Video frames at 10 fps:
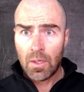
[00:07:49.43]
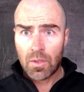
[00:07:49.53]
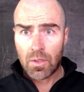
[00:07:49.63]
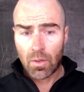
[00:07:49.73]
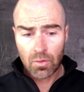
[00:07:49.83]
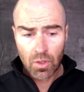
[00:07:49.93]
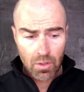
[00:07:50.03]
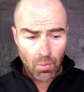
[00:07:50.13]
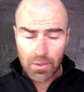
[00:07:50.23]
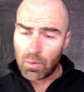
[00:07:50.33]
So
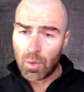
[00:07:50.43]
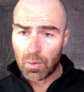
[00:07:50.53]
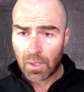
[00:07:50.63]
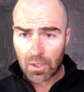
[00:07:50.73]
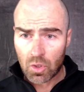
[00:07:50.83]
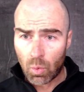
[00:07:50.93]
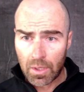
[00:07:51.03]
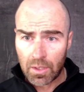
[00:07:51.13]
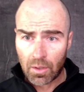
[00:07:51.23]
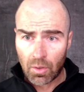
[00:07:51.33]
just go into it with like a twenty-year